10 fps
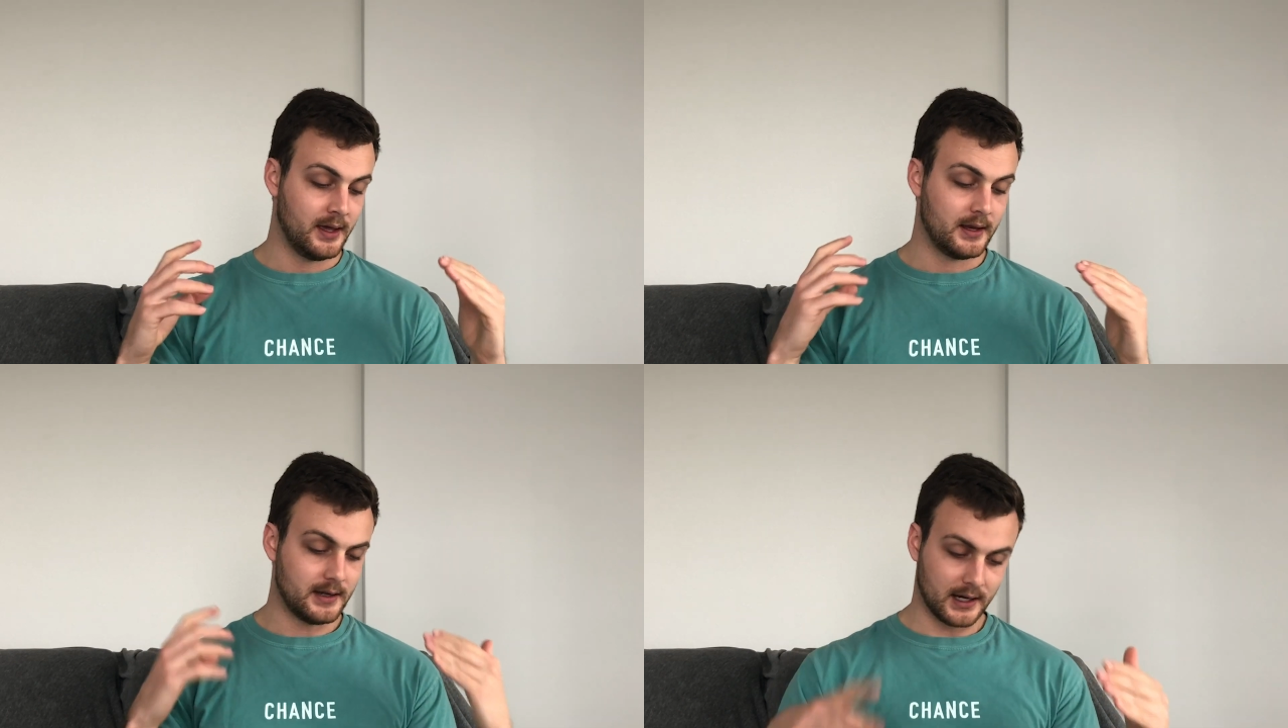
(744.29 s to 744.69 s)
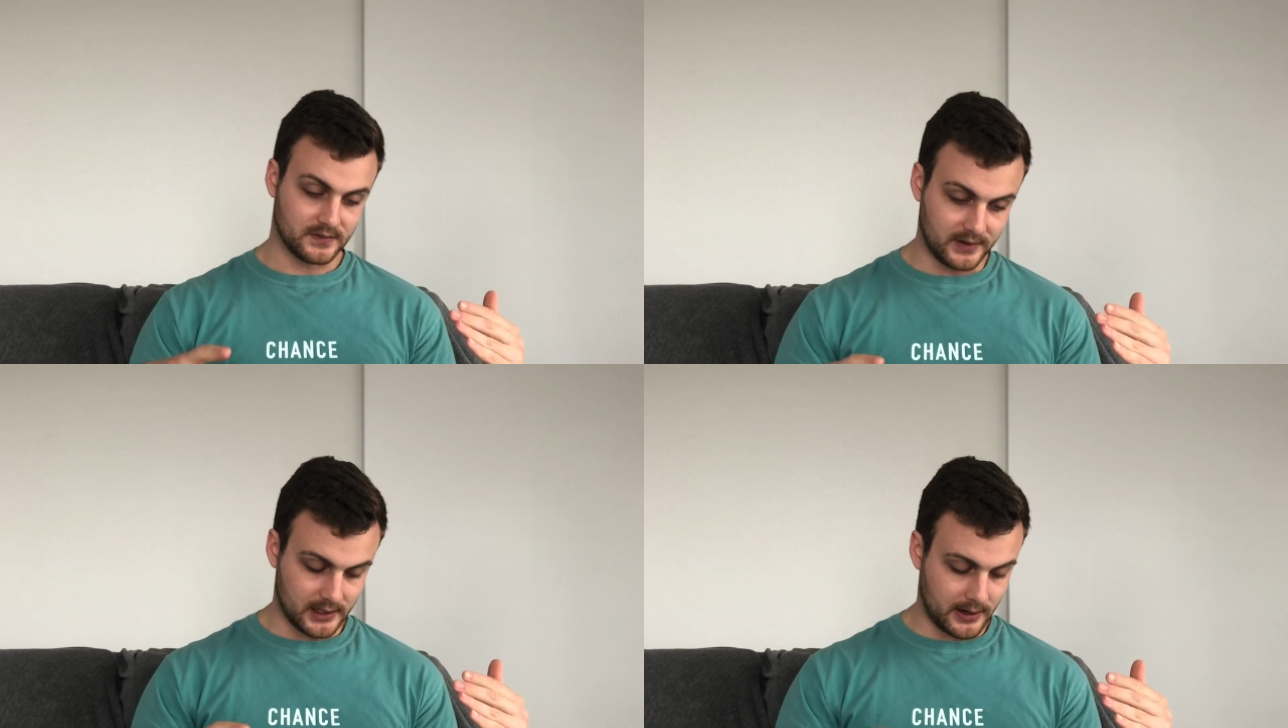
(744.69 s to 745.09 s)
Next
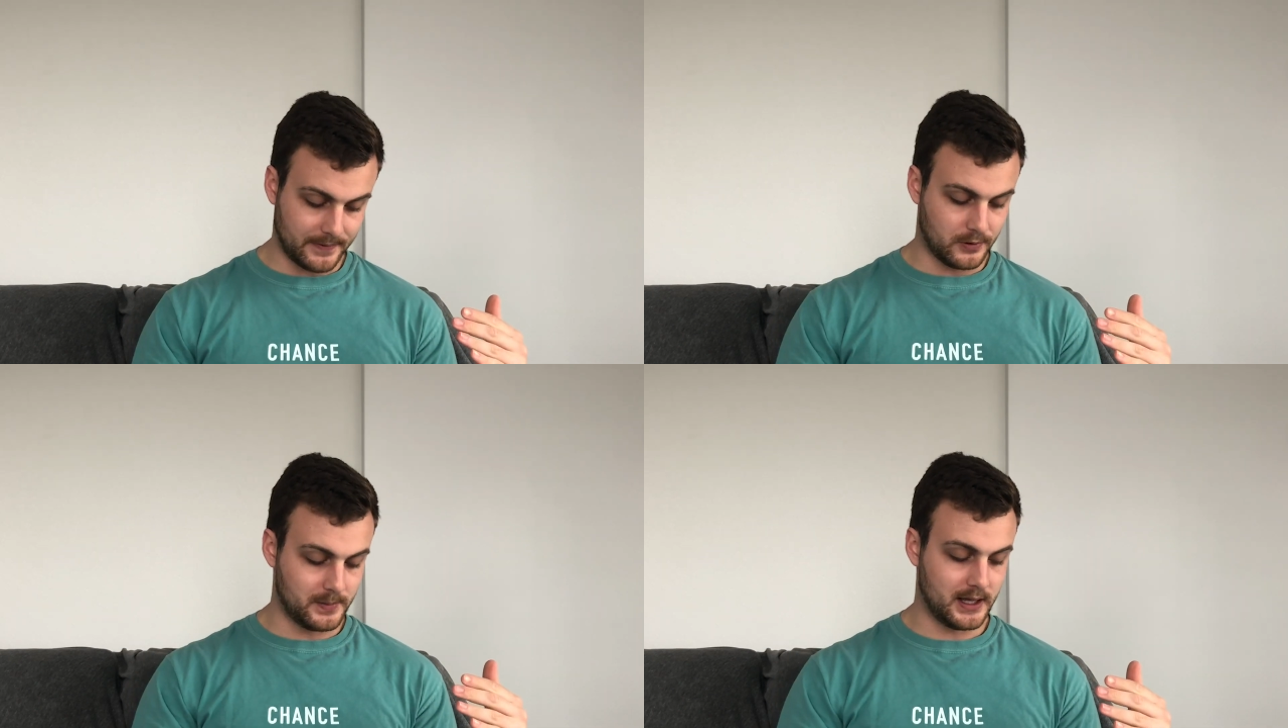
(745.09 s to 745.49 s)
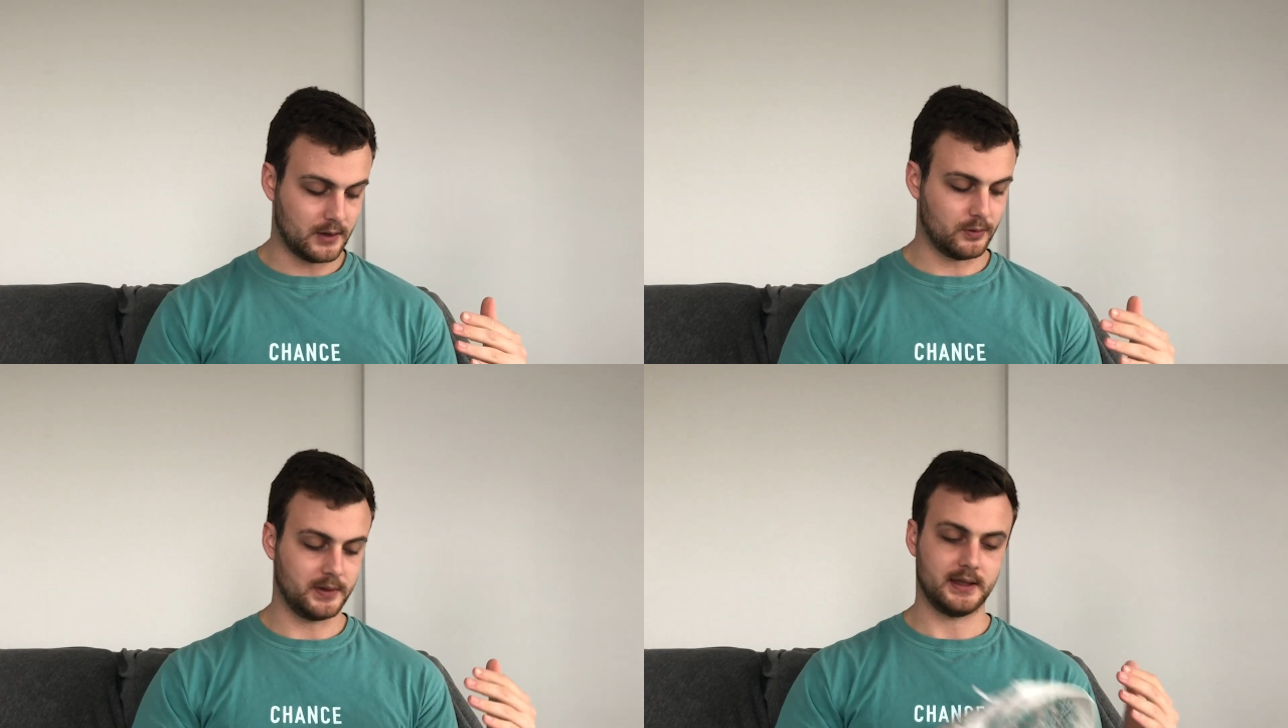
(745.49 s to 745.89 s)
video I will make
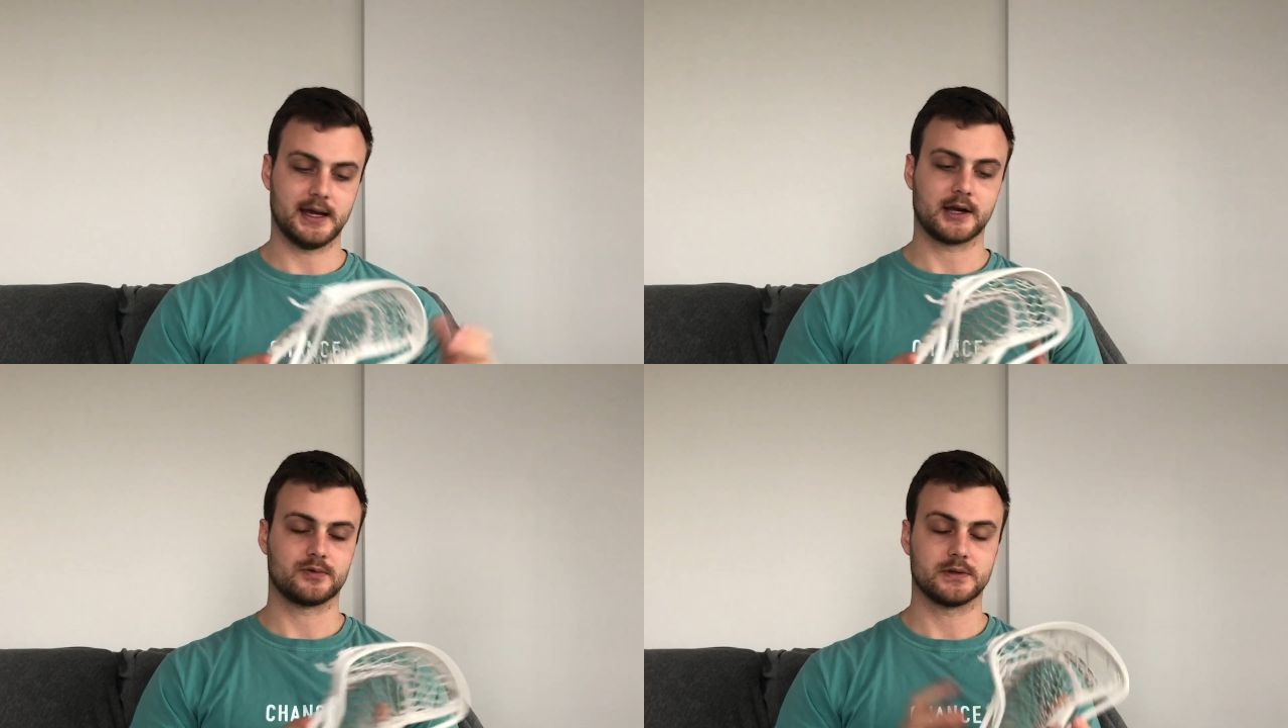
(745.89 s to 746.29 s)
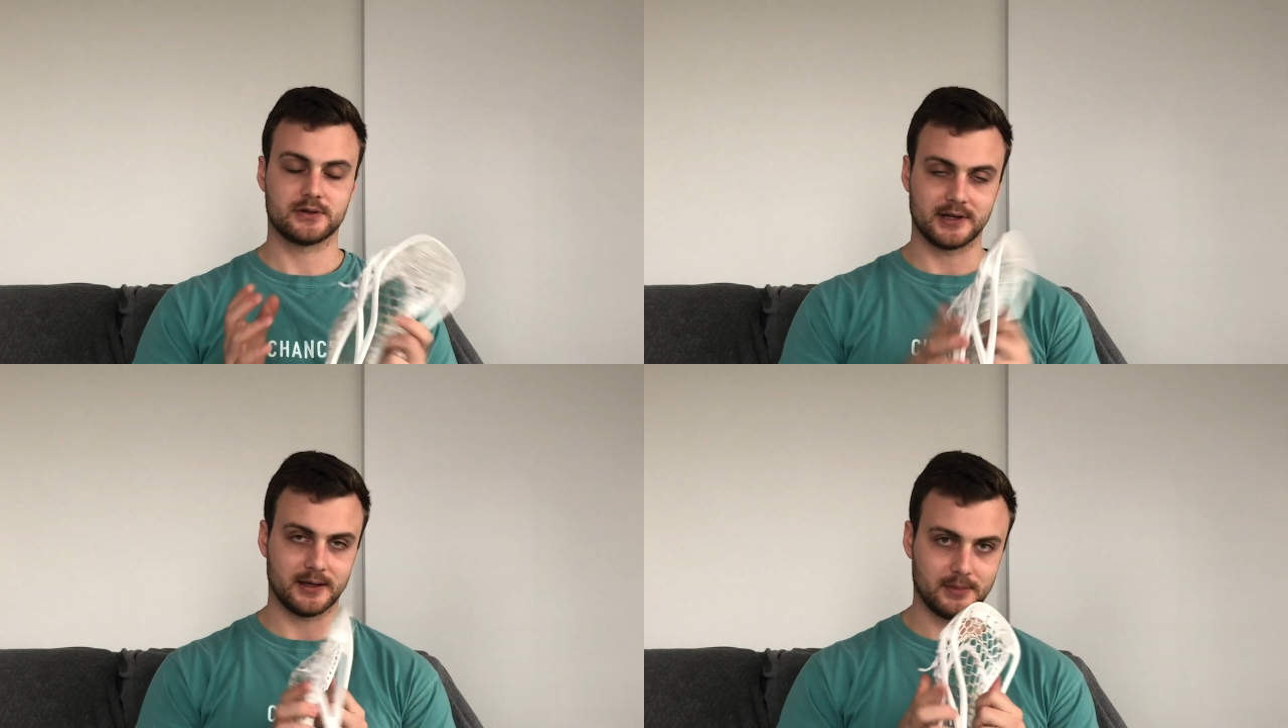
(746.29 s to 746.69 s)
will be the actual
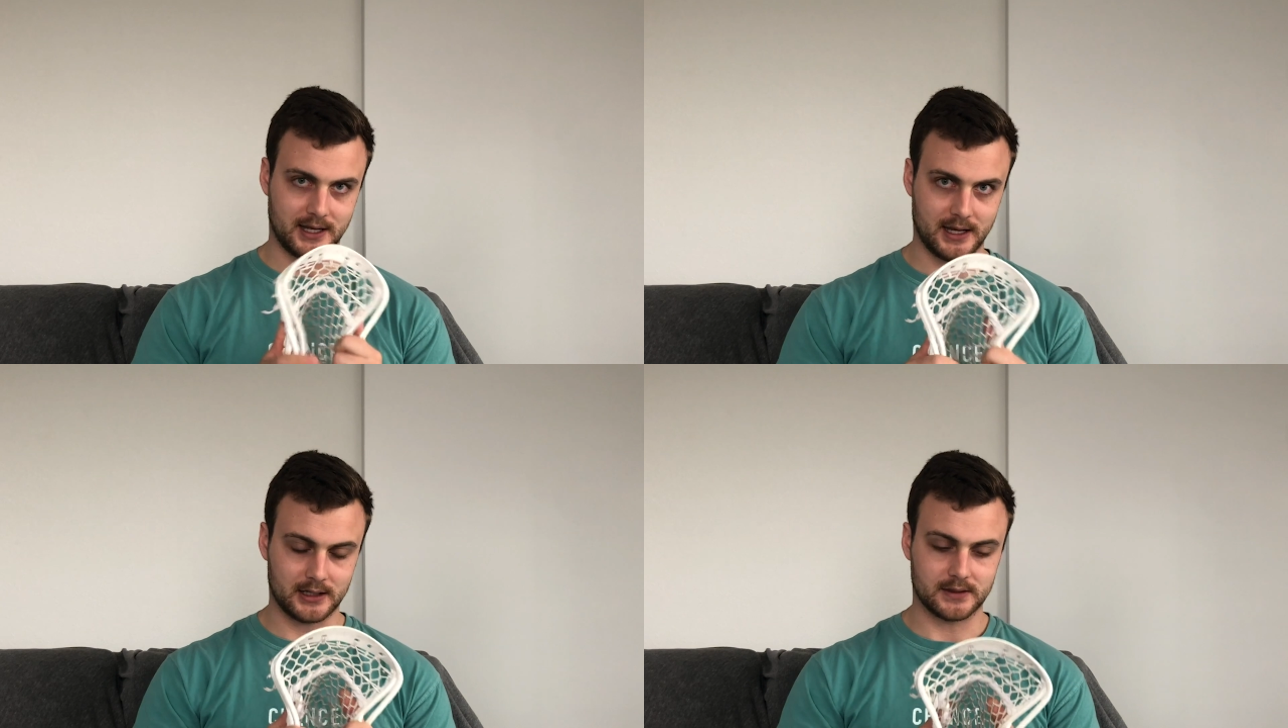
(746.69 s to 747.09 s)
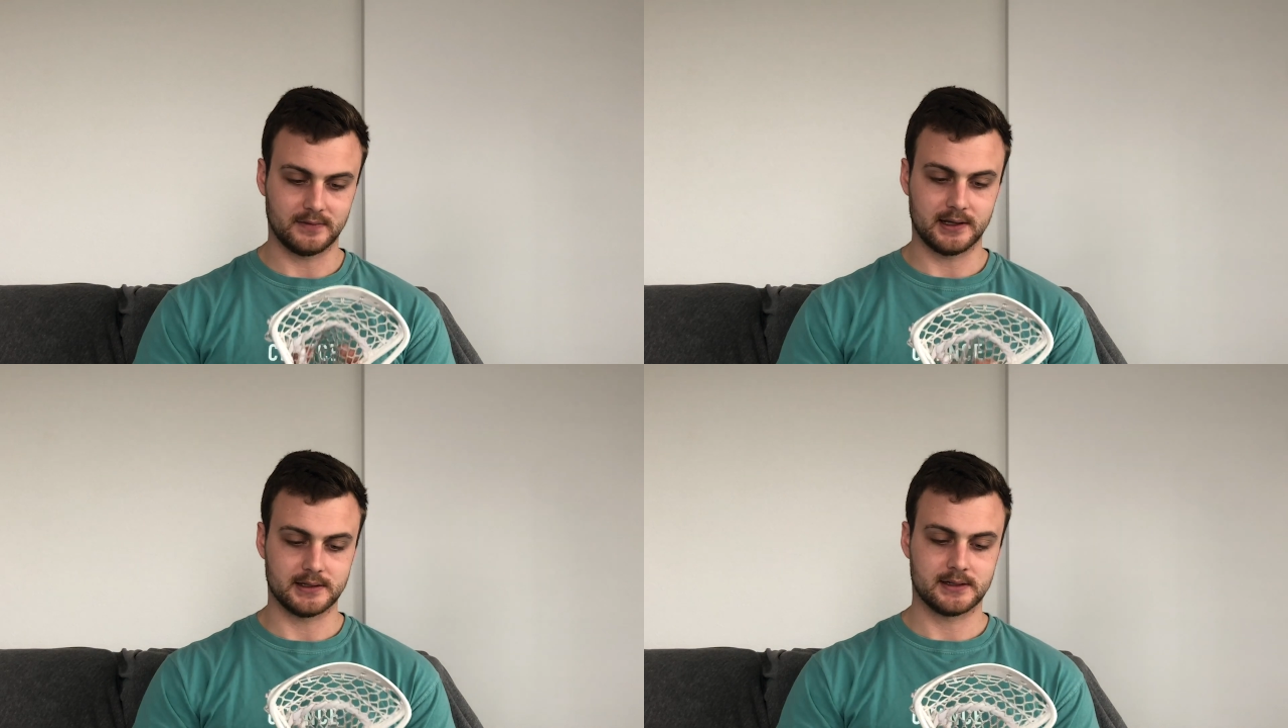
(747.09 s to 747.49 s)
stringing mechanics of
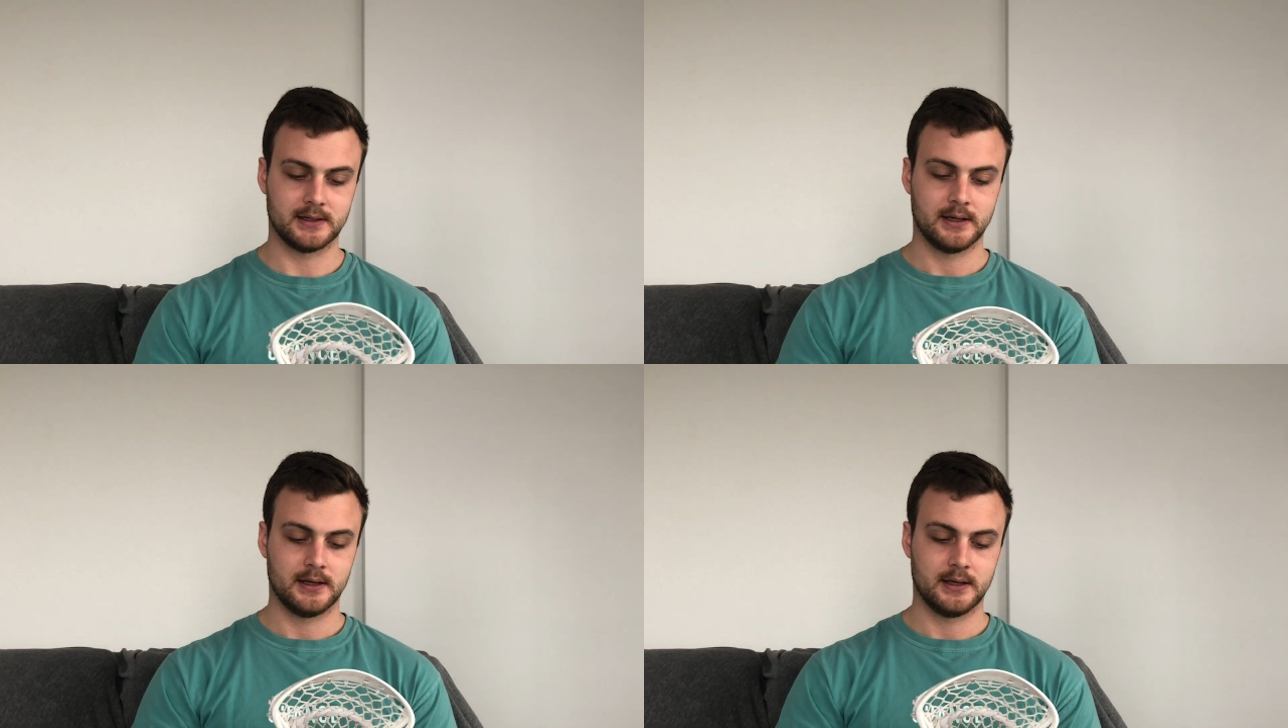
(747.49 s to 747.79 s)
this.